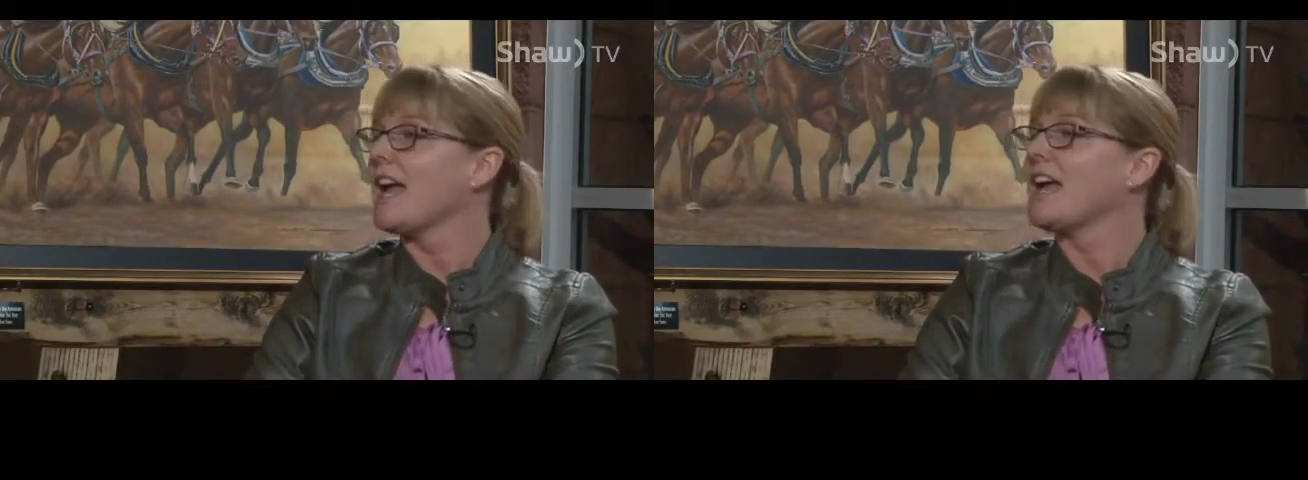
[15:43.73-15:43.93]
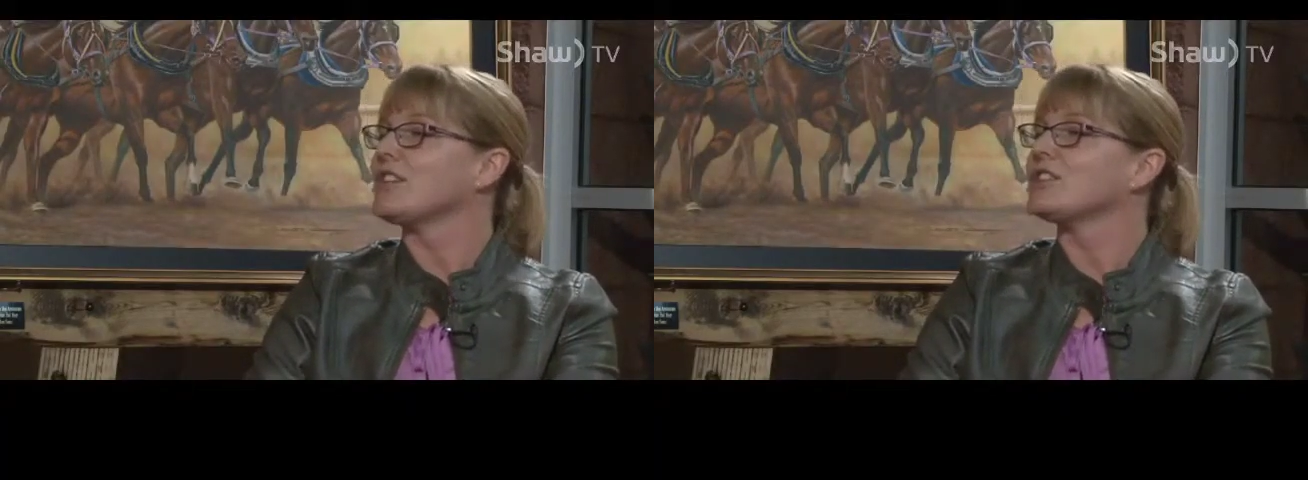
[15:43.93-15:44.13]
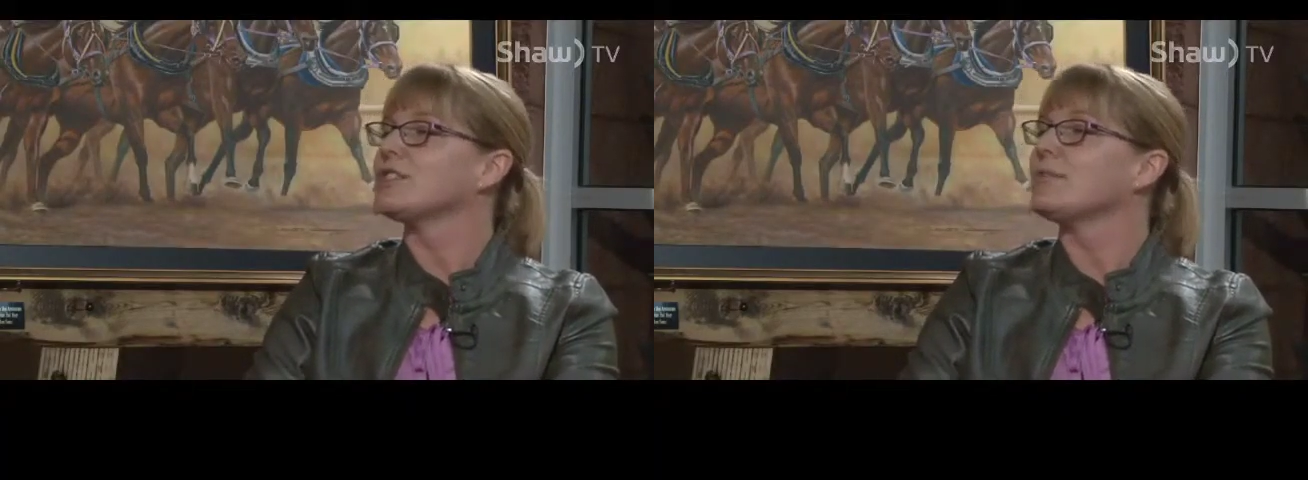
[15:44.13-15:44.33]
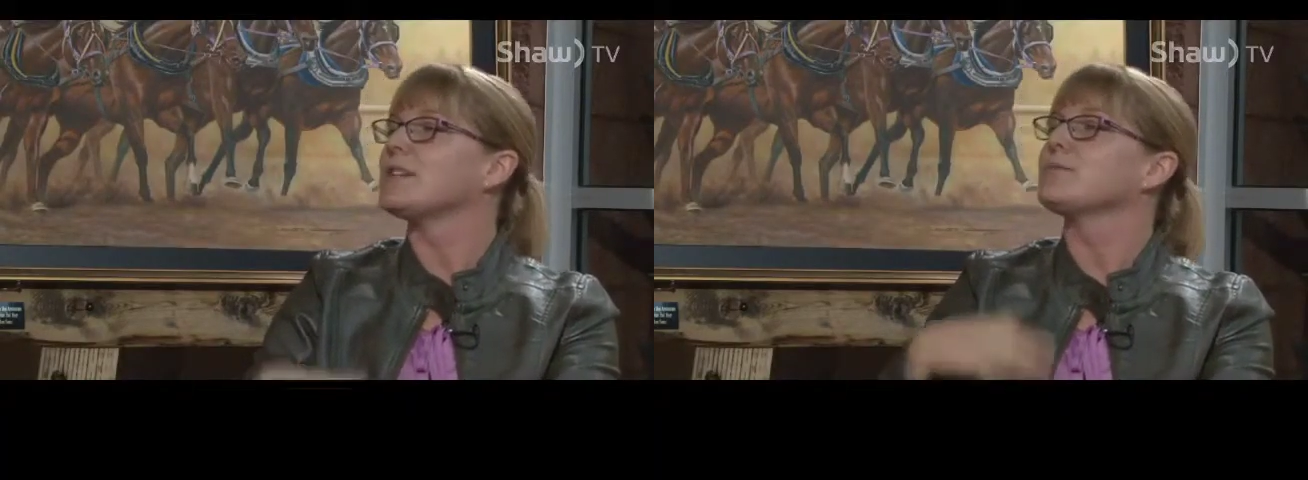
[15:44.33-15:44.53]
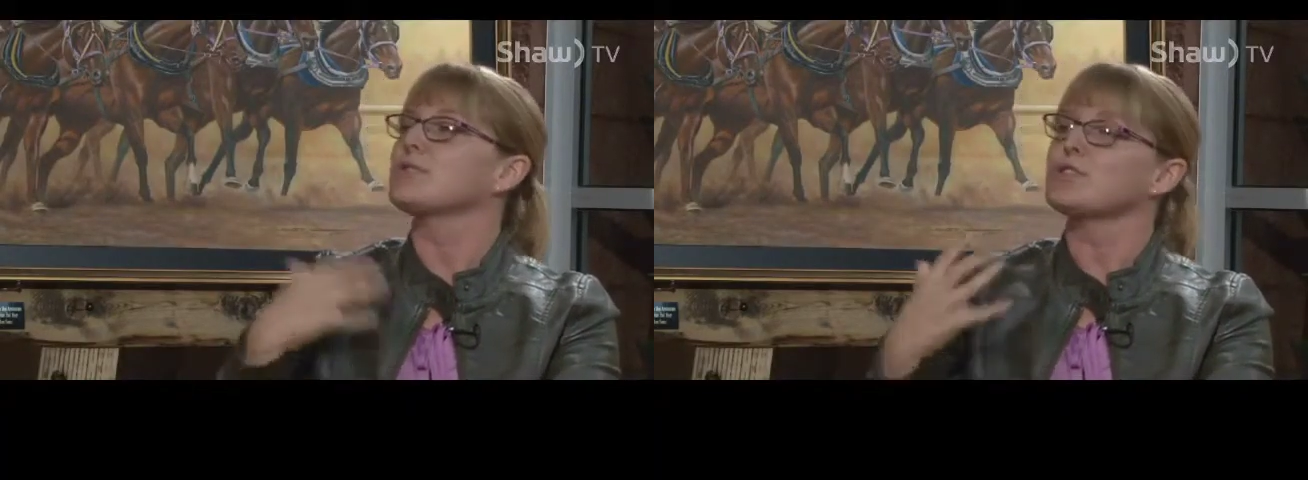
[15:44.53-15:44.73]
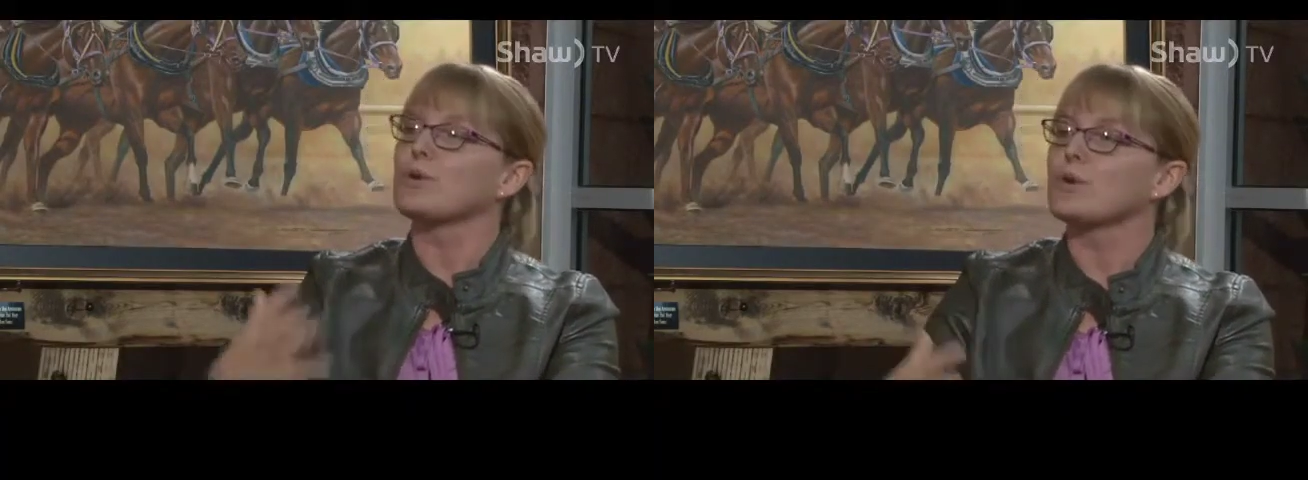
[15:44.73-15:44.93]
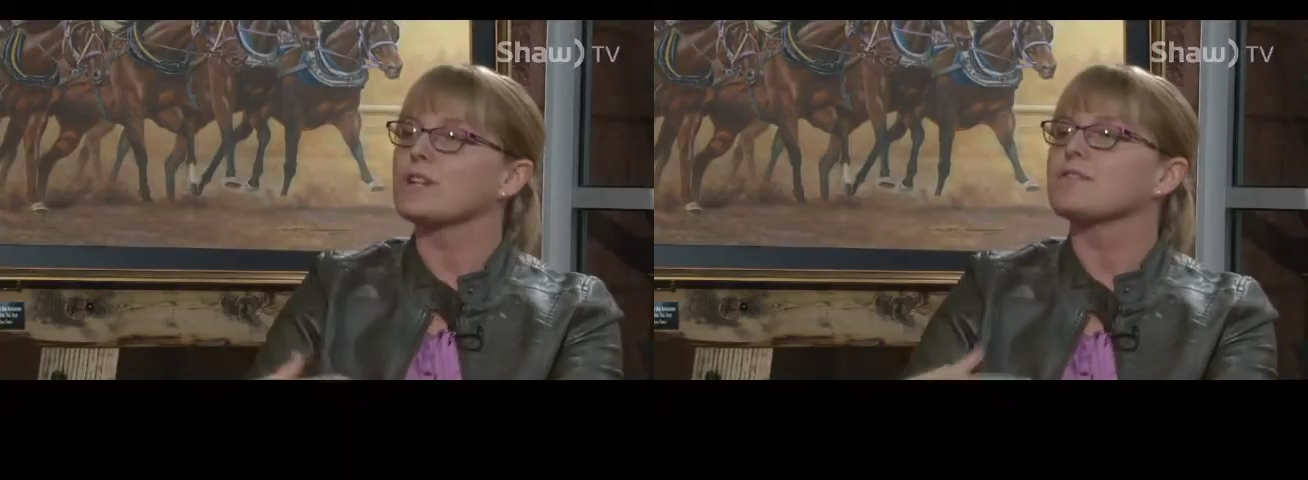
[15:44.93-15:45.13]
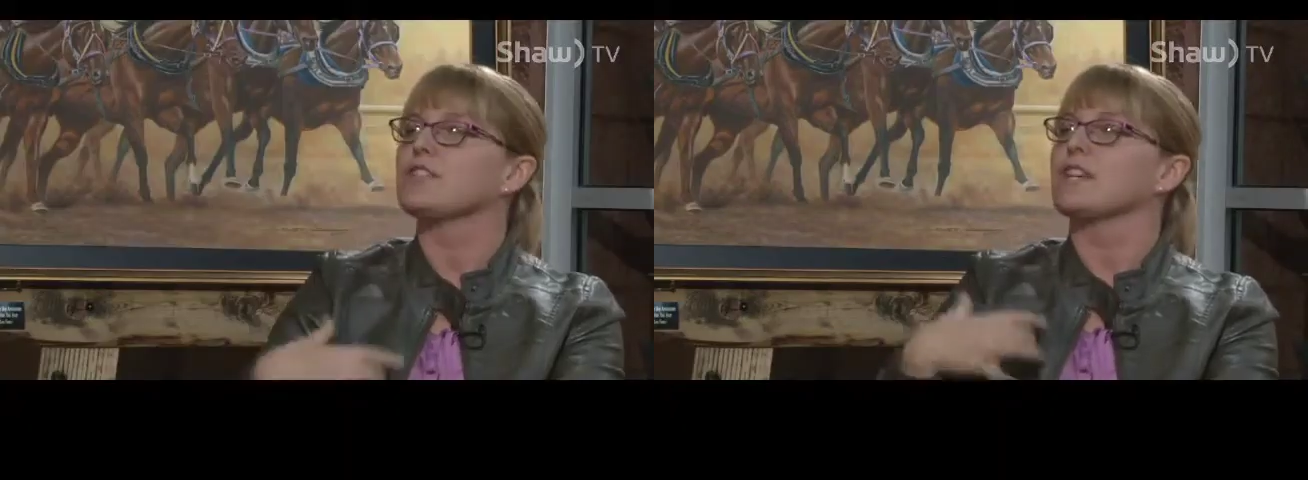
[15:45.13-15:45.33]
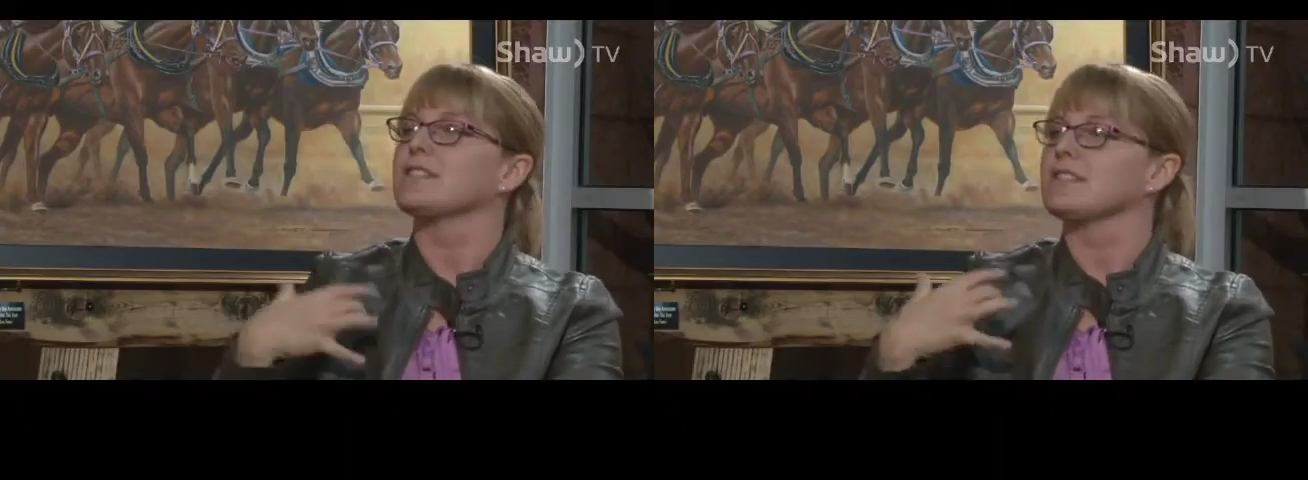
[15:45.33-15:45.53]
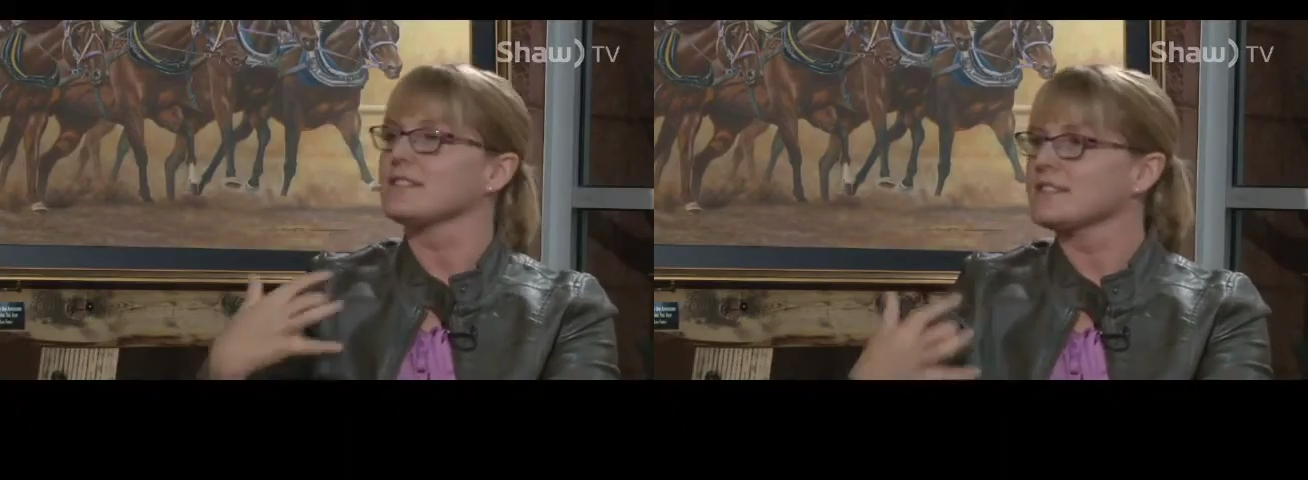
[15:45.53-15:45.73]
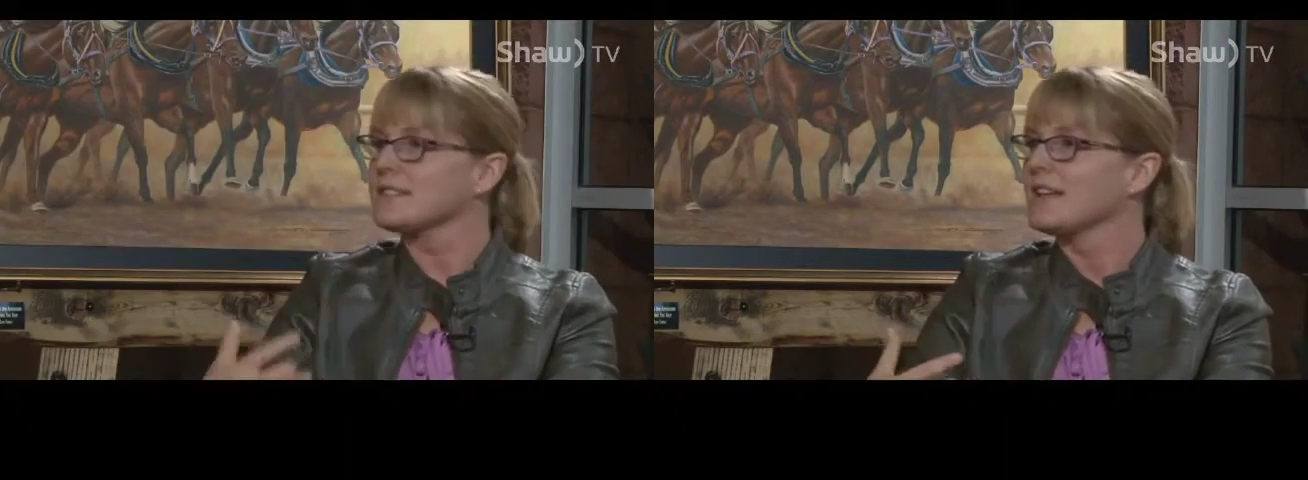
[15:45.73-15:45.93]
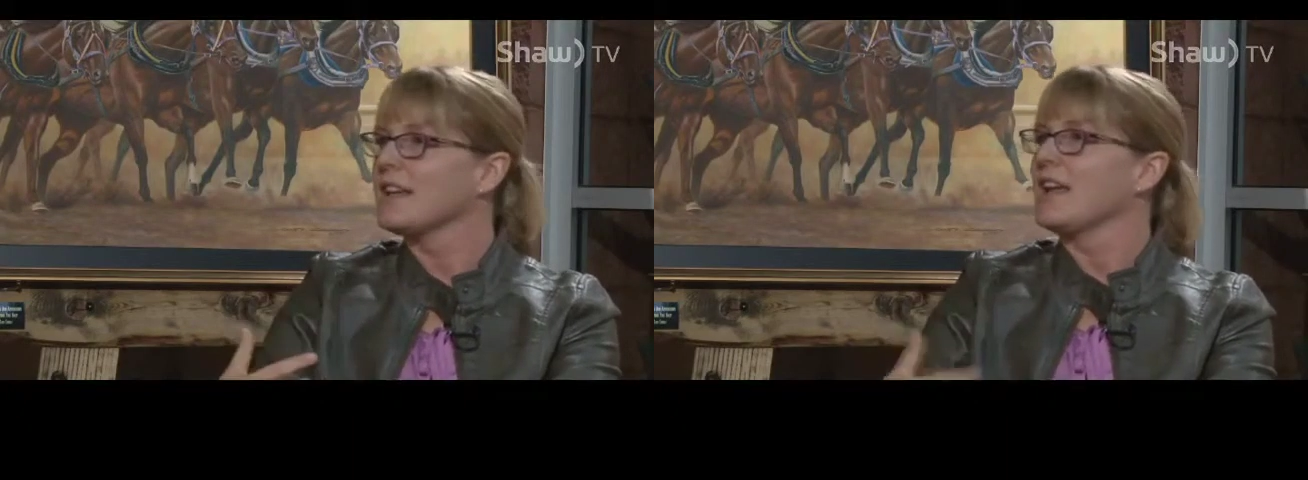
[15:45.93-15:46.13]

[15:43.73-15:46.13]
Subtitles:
and she runs restorative justice.